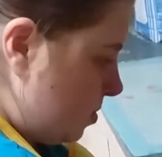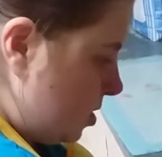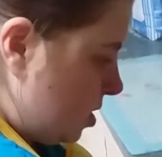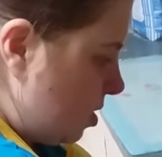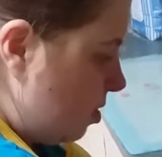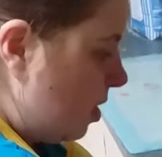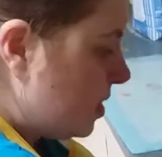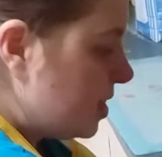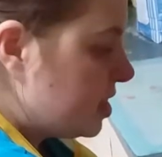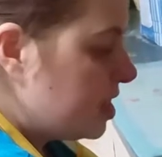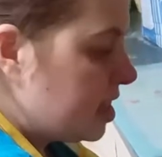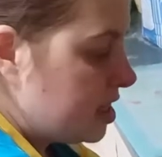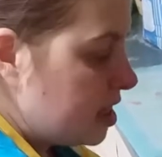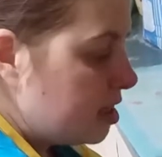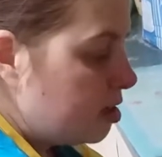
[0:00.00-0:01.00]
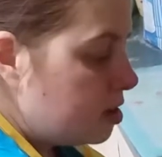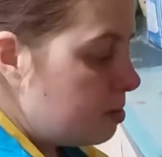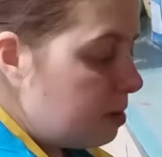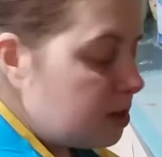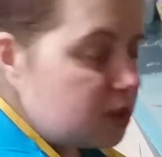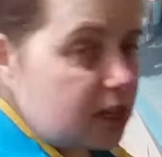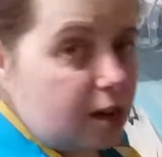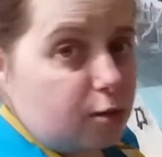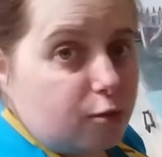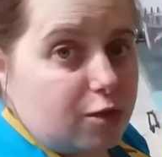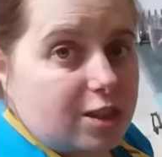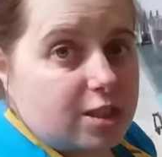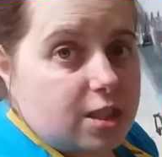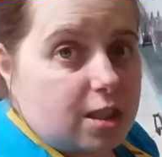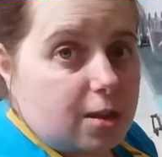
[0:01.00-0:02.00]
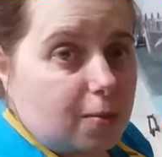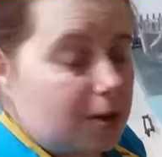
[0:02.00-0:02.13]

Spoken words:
So like I said, they're not the most healthiest in the